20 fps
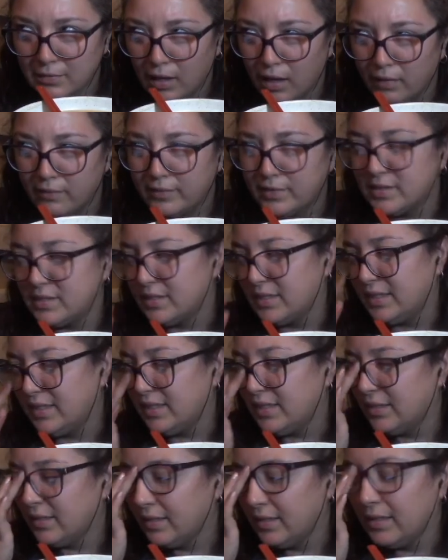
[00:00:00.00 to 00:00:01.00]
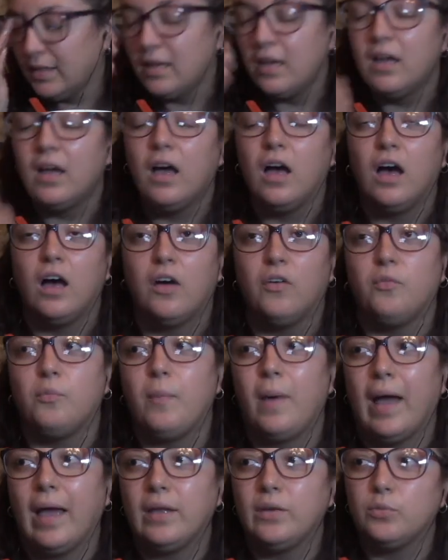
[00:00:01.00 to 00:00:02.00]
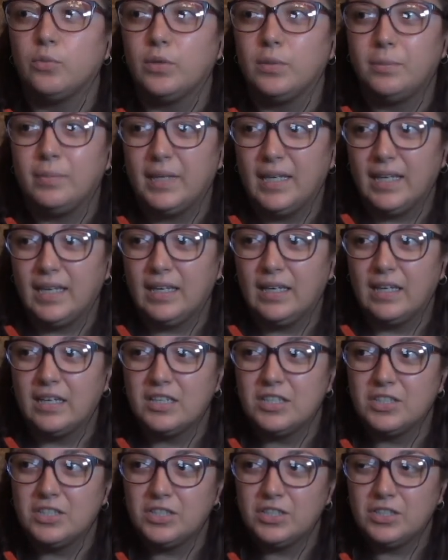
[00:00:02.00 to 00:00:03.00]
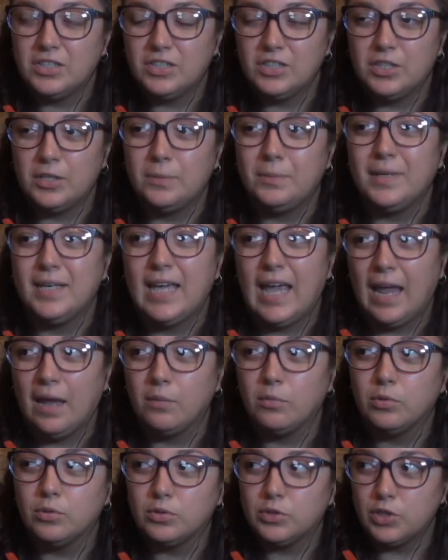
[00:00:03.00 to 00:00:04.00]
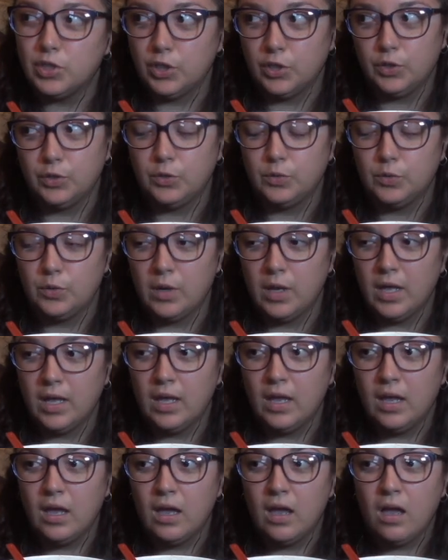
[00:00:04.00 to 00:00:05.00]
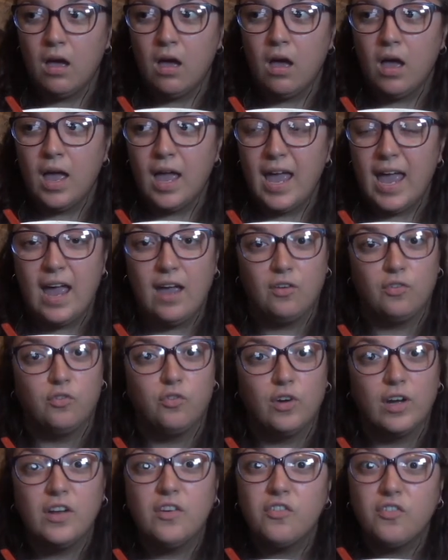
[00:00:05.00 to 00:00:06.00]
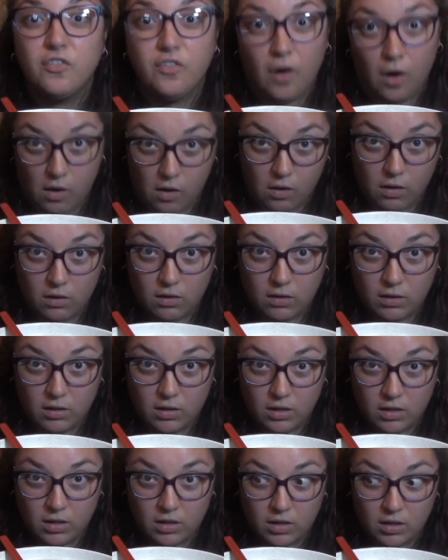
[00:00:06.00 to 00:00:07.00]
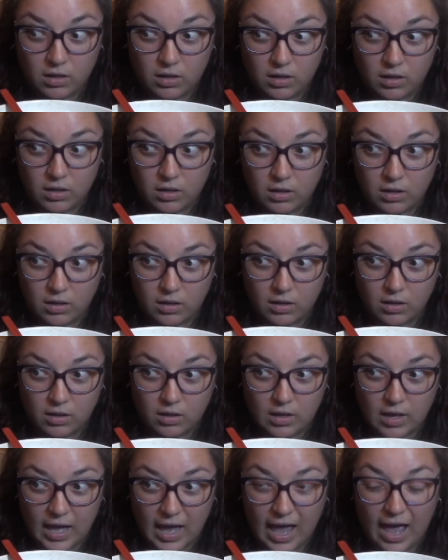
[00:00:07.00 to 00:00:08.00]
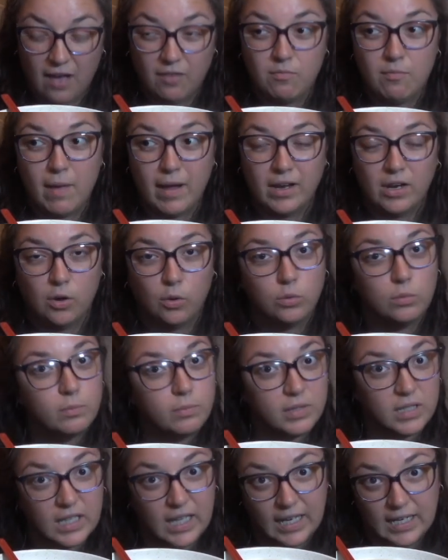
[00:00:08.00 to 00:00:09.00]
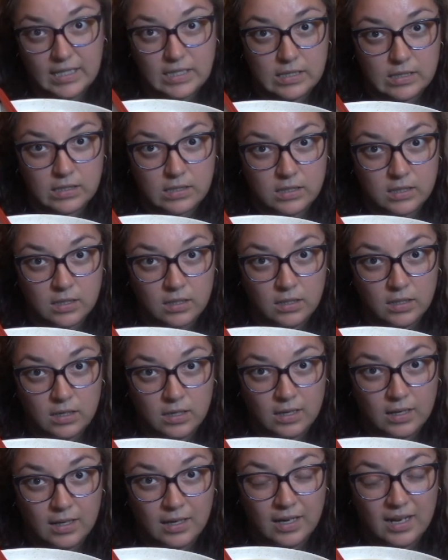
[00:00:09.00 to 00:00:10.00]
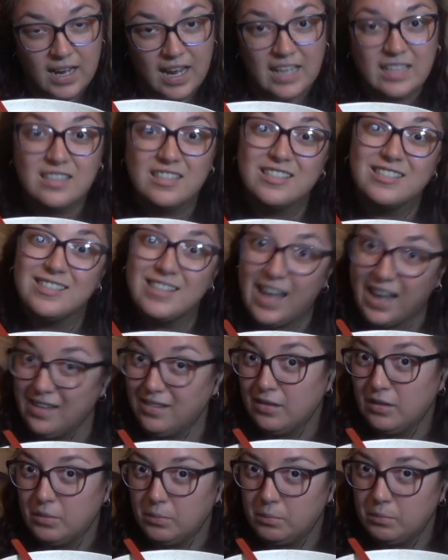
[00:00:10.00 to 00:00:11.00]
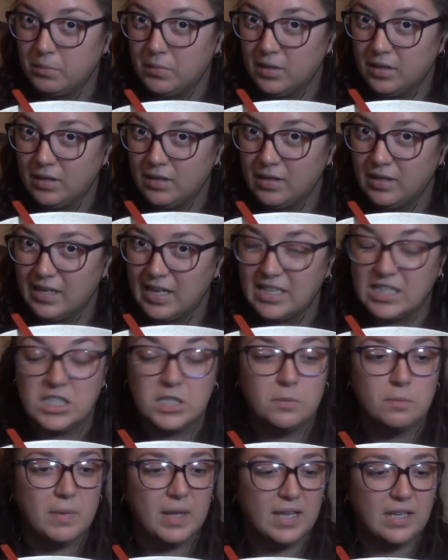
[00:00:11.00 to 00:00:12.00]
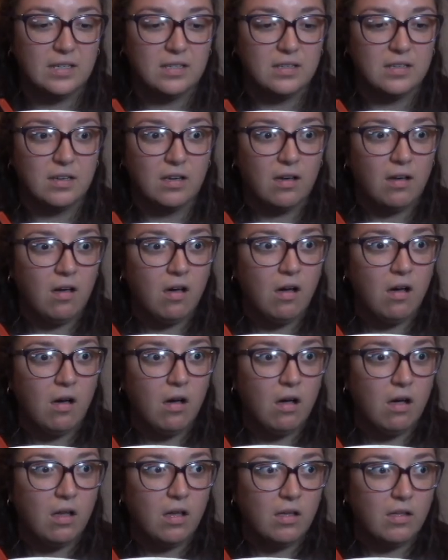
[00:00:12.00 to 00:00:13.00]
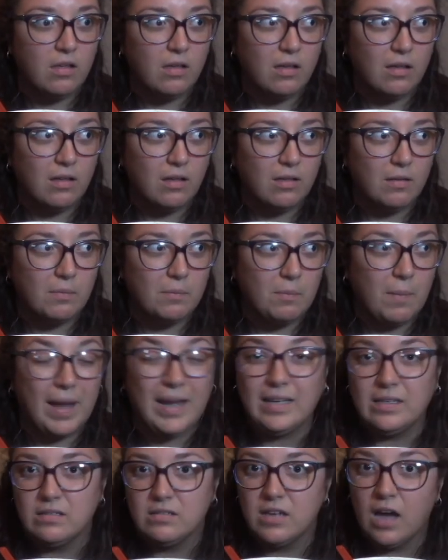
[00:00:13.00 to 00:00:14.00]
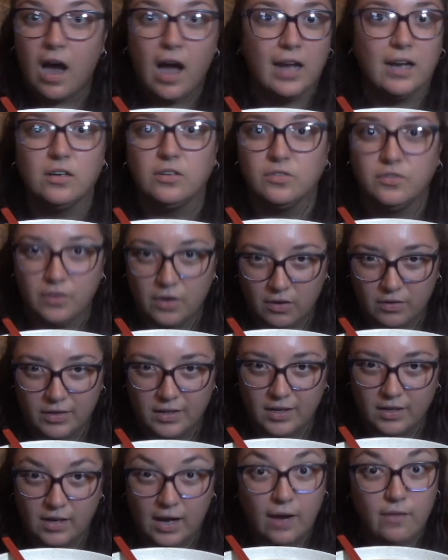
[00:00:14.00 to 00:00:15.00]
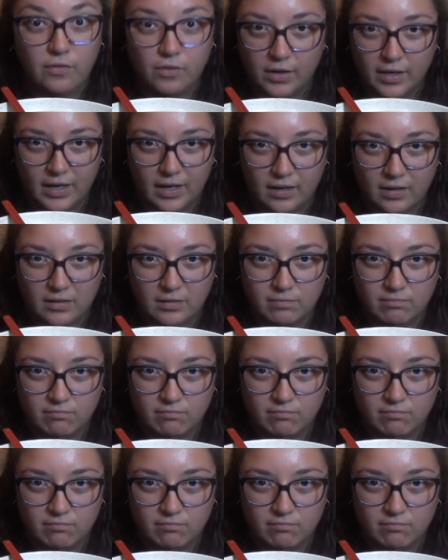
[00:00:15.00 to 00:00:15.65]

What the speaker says: obviously, of mine would be to be able to, every fall, have my own place in Salem and spend my entire fall there every year.